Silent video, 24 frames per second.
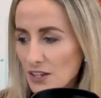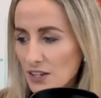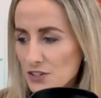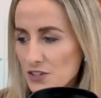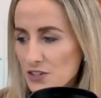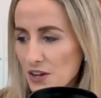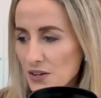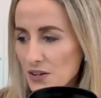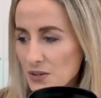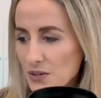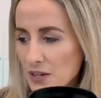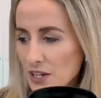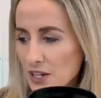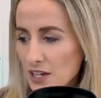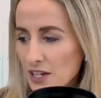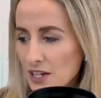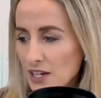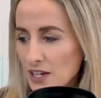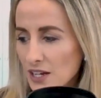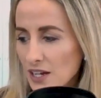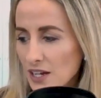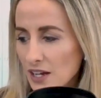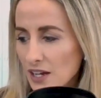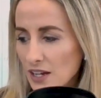So
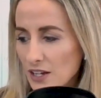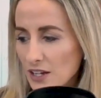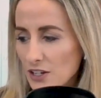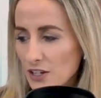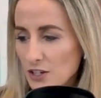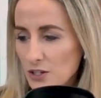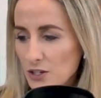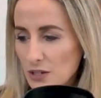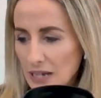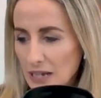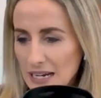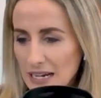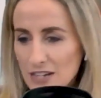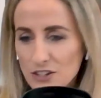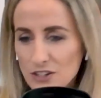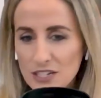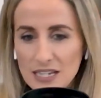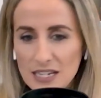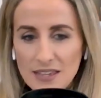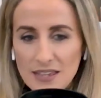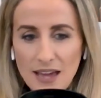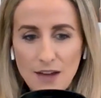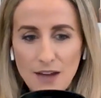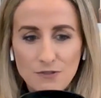you clean your
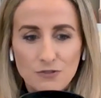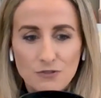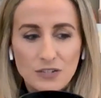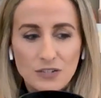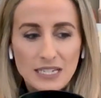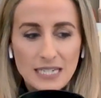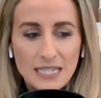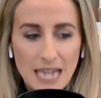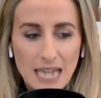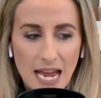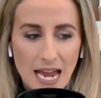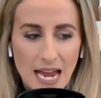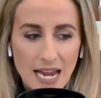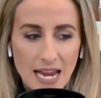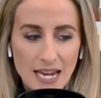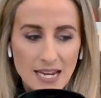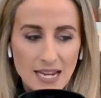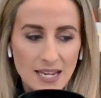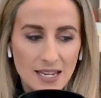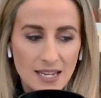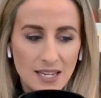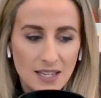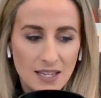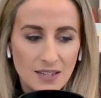teeth every
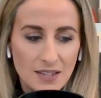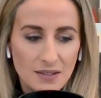day.